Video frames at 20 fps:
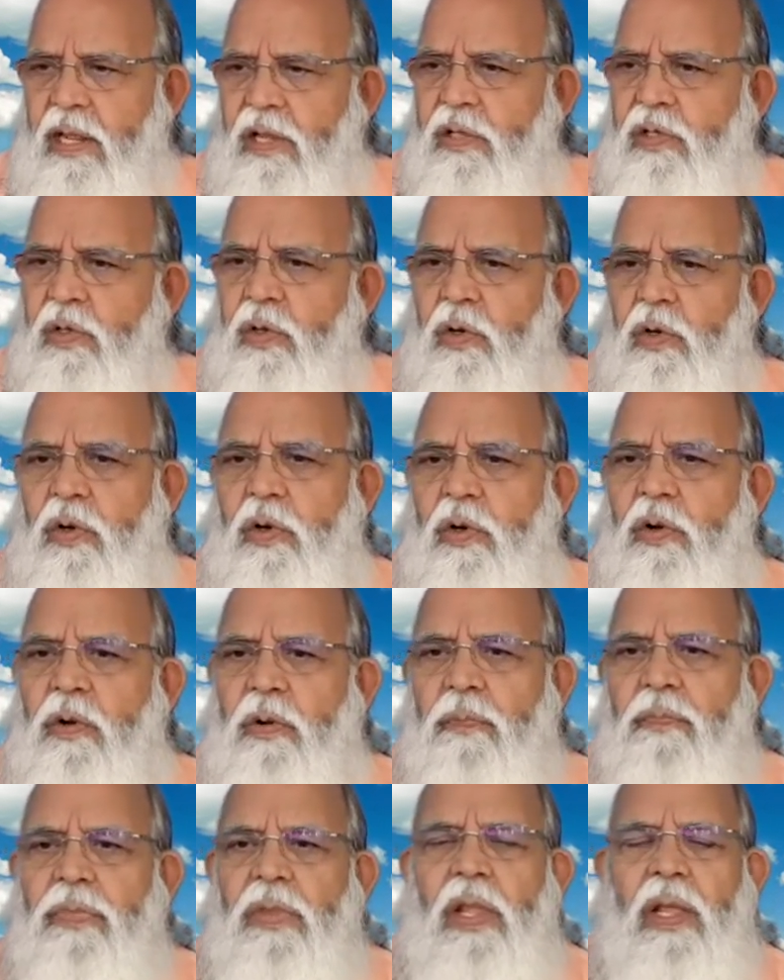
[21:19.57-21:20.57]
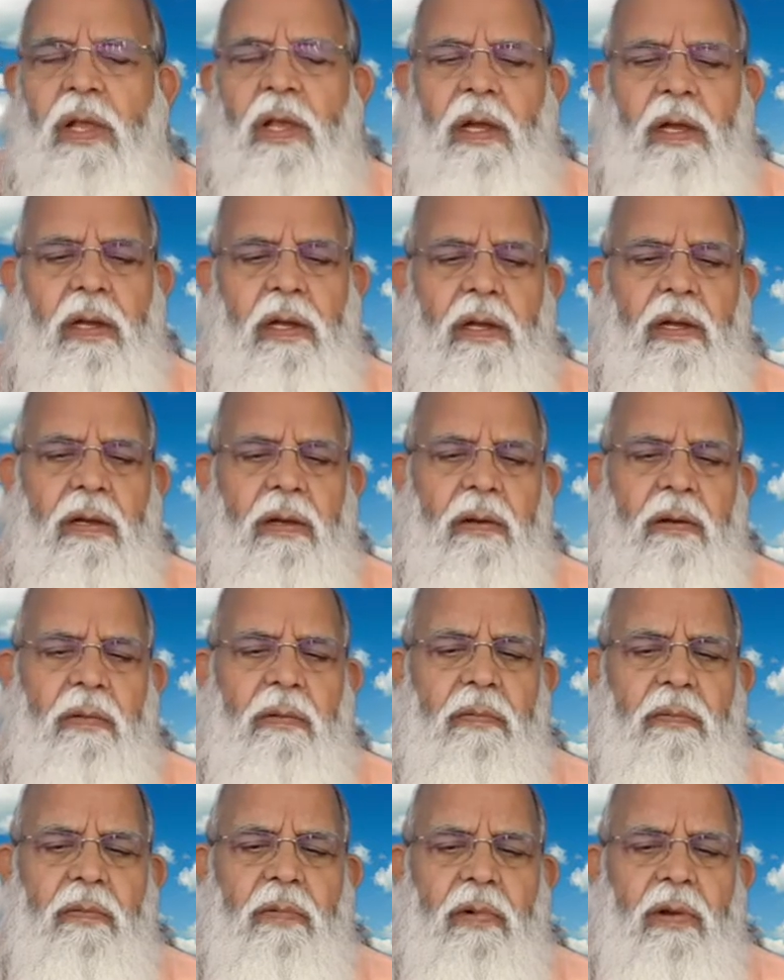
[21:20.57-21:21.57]
So
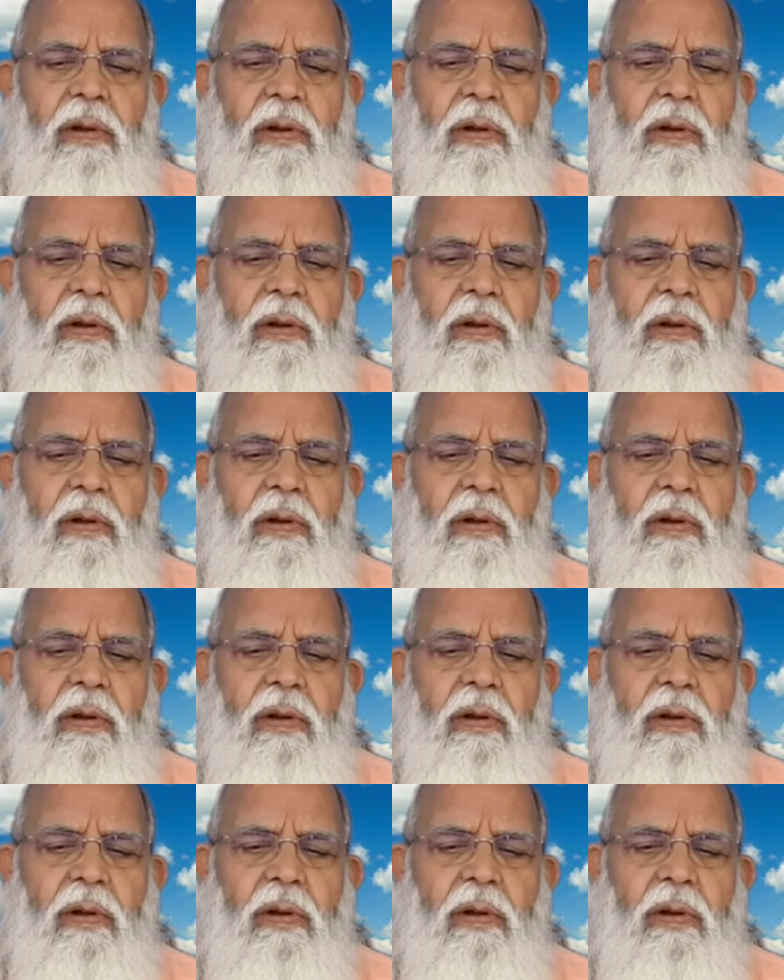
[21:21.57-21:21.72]
um,